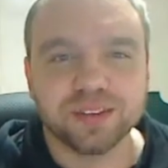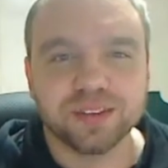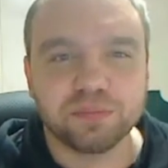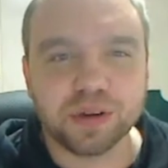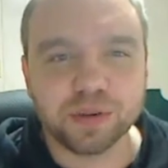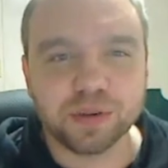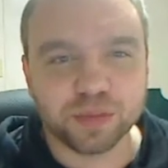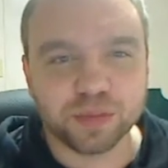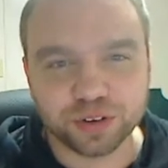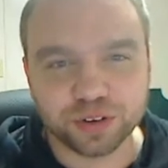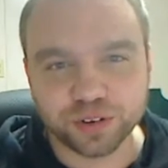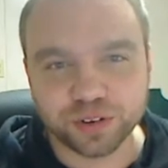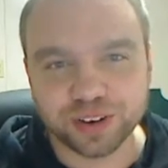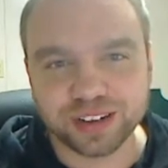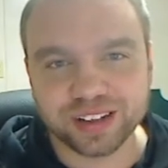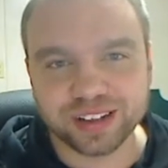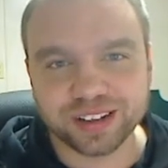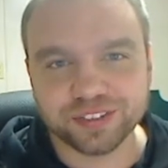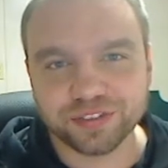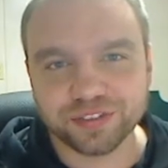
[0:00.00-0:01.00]
but I'm
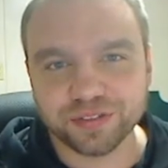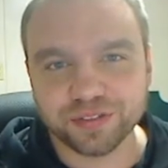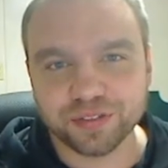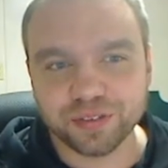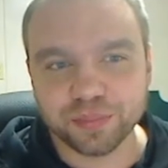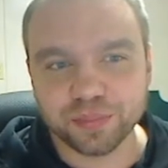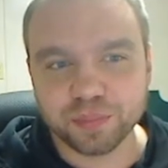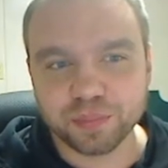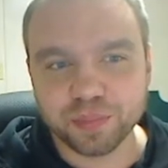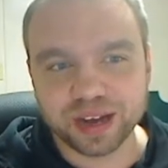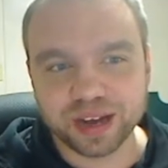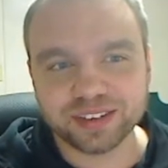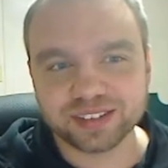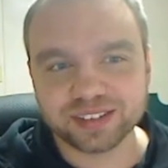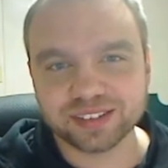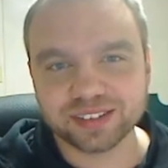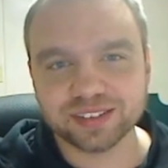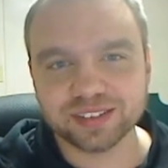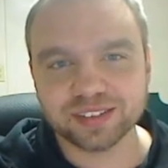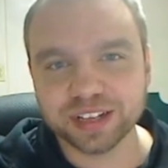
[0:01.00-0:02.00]
wondering if
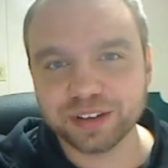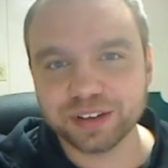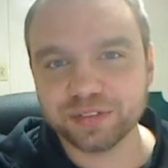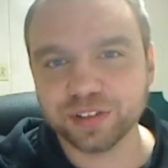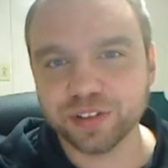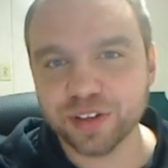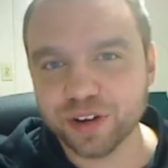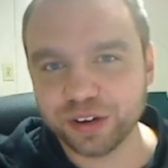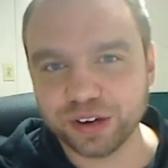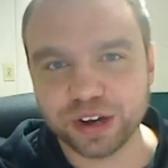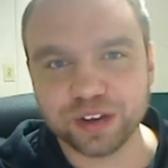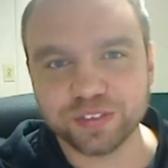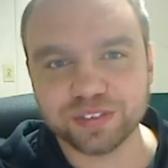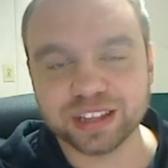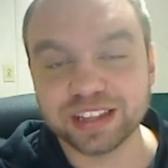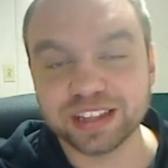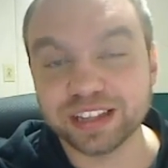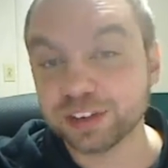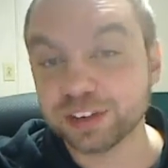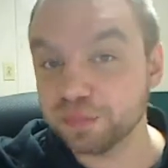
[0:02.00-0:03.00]
mice live long enough
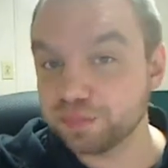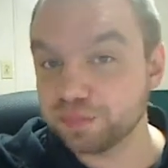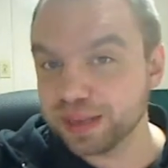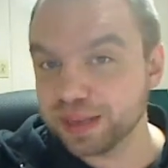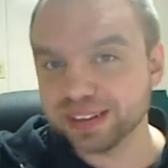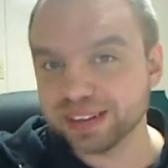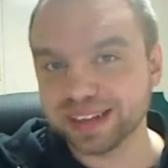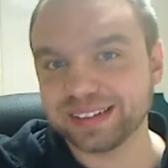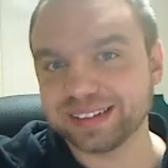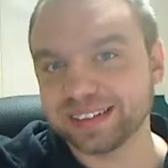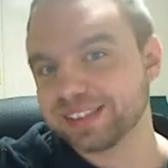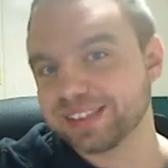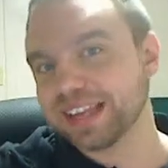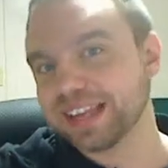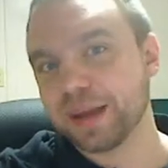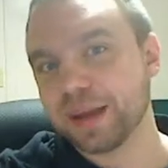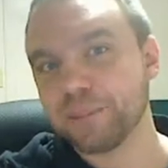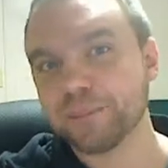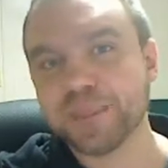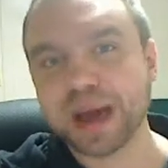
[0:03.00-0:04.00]
that this could be like the
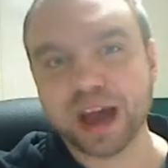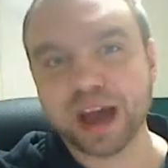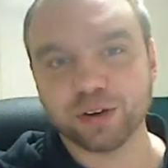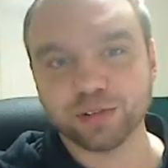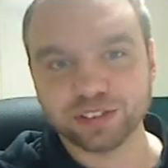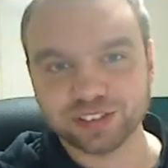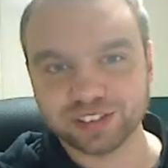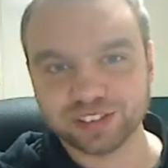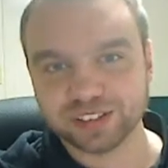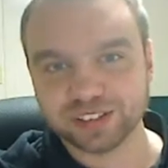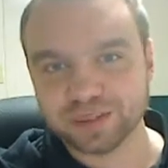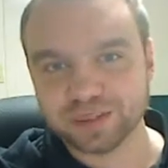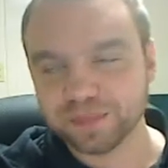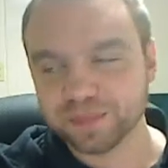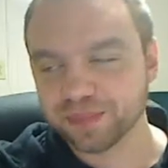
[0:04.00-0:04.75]
same mouse.